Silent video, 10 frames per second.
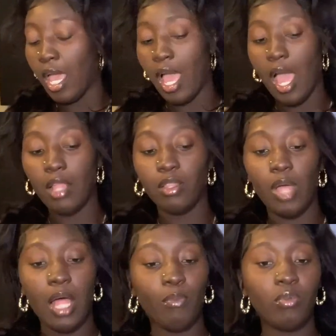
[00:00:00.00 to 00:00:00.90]
I,
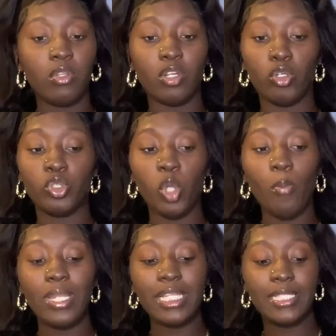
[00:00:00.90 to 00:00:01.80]
I looked on so
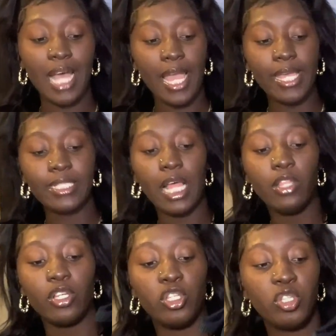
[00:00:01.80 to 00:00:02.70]
many sites. I
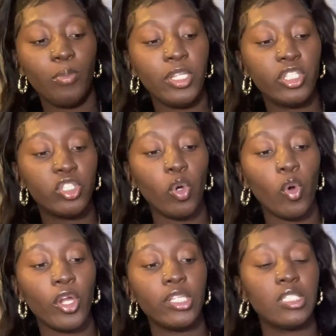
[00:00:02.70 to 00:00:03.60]
looked in so many
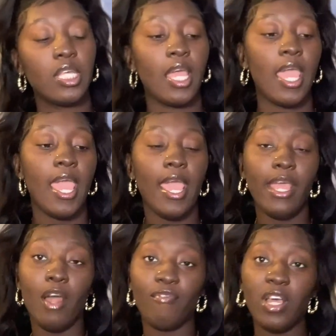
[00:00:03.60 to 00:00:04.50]
stores.
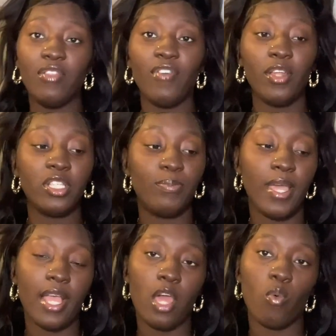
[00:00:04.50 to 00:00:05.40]
And I finally found this
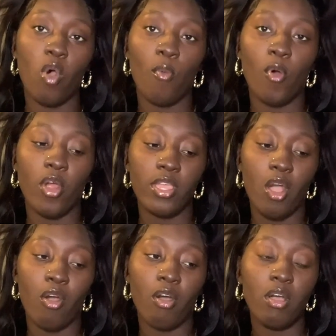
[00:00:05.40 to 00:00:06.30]
bag out of Walmart,
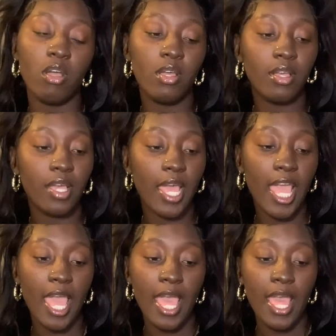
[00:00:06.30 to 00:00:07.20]
y'all
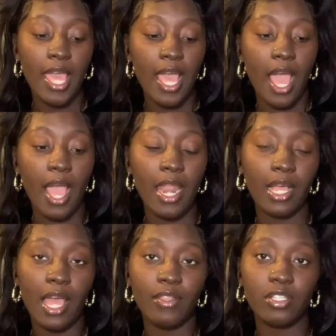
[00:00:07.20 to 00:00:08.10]
and I
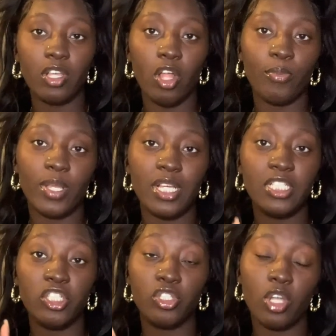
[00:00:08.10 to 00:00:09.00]
got this color because
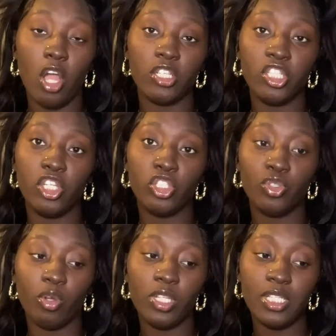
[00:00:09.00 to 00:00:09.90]
his car seat and
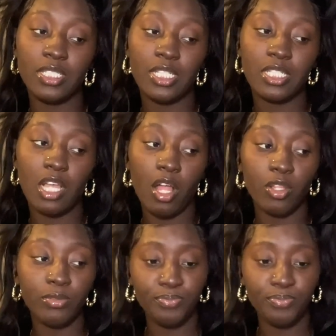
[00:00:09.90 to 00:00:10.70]
stroller is this color